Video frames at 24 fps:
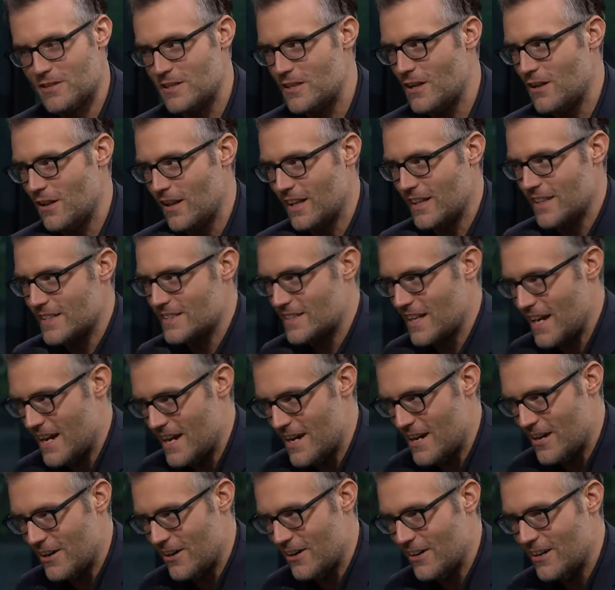you know, like his
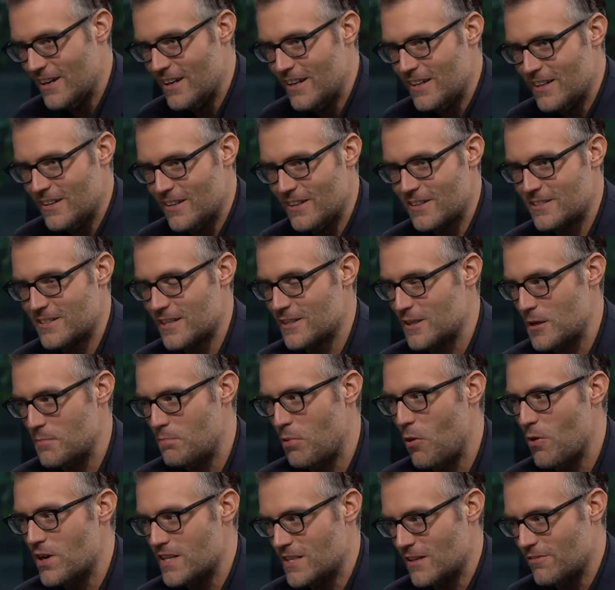hair. Yeah, looks yeah, like yeah. the
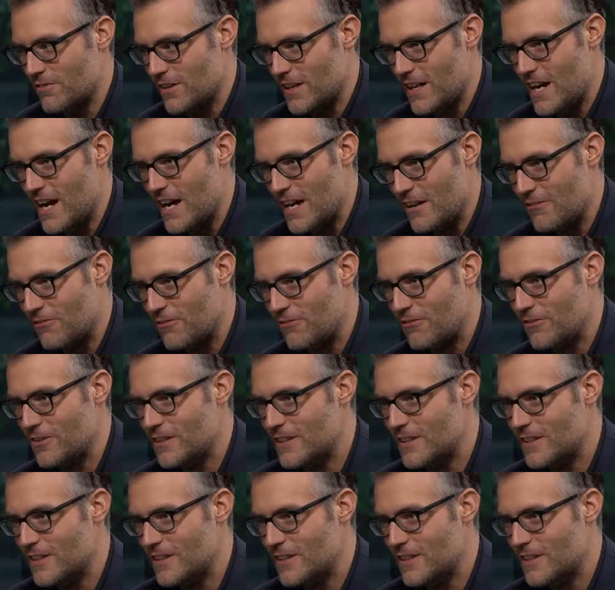point of a knife.